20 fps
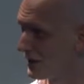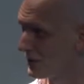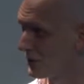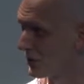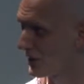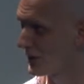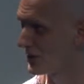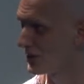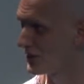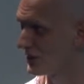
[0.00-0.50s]

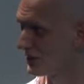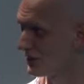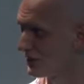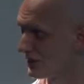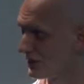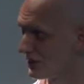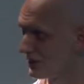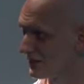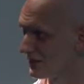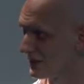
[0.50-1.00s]

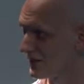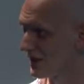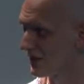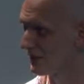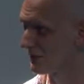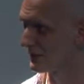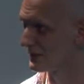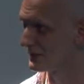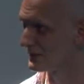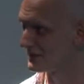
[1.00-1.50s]
Croatian
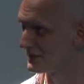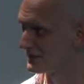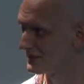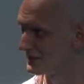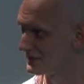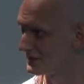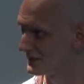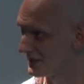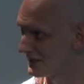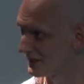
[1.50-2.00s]
government's
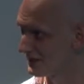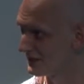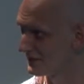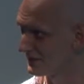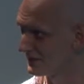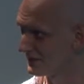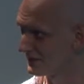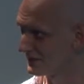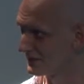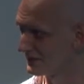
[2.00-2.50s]
CERT,
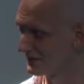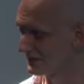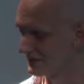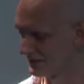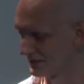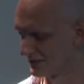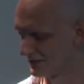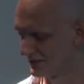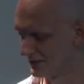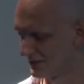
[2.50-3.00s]

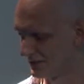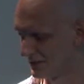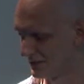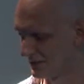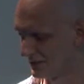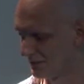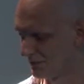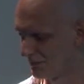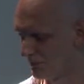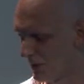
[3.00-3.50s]

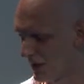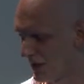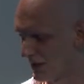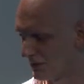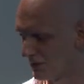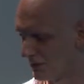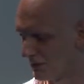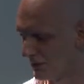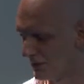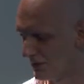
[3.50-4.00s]

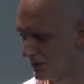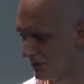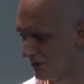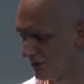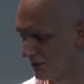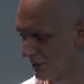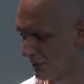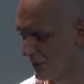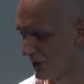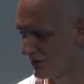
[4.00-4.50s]
part of the
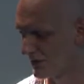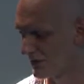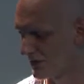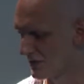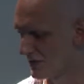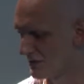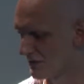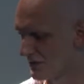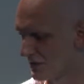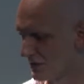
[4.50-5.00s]
Information
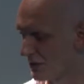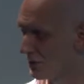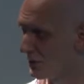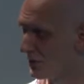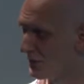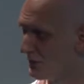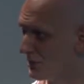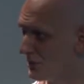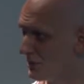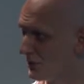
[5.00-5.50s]
System
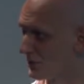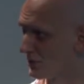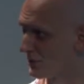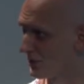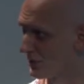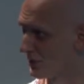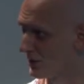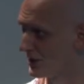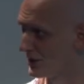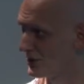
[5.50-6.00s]
Security Bureau in
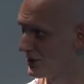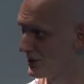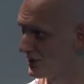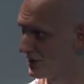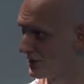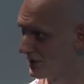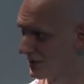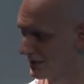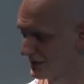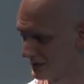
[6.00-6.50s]

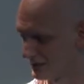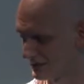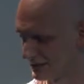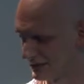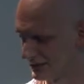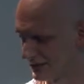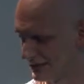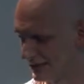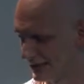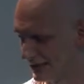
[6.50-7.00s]
Croatia.
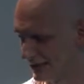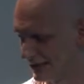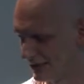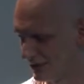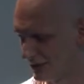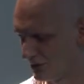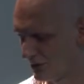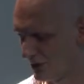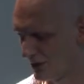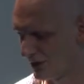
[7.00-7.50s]

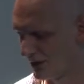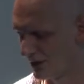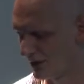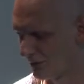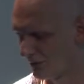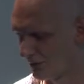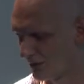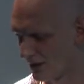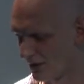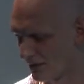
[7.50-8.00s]
And today
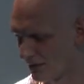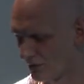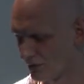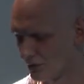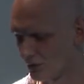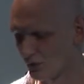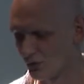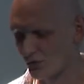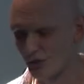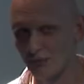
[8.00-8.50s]
I would like to
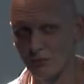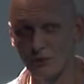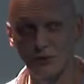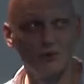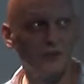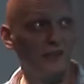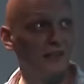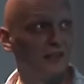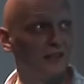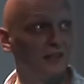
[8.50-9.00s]
talk
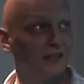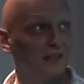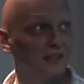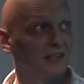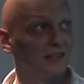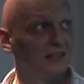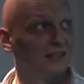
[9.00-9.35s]
about the,